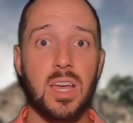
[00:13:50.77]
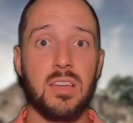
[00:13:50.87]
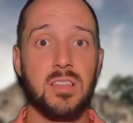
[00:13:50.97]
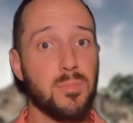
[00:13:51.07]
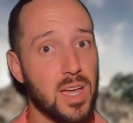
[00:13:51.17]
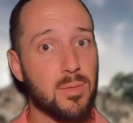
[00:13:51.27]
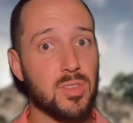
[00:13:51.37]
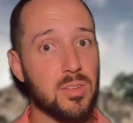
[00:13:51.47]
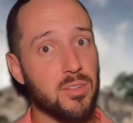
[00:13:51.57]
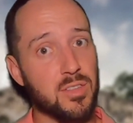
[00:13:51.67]
sometimes
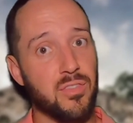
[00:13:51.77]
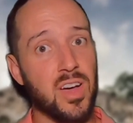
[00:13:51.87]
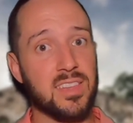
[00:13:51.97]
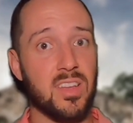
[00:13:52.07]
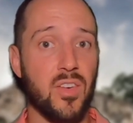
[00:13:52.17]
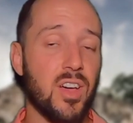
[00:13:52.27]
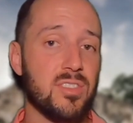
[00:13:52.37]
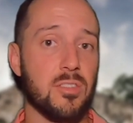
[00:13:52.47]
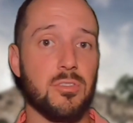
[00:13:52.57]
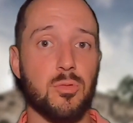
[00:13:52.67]
the flights out of
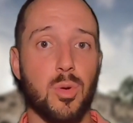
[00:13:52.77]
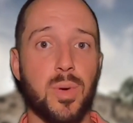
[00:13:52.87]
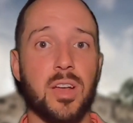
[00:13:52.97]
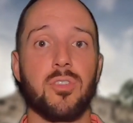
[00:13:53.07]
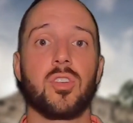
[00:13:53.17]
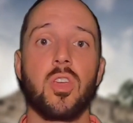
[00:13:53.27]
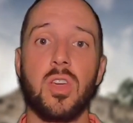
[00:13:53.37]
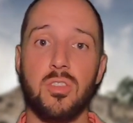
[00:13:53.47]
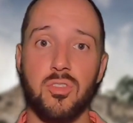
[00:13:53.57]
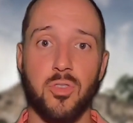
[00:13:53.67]
Austin are a little bit better, so you
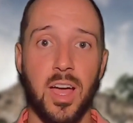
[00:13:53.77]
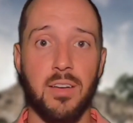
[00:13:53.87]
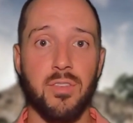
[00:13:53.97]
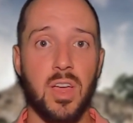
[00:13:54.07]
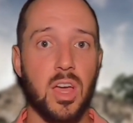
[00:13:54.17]
can just drive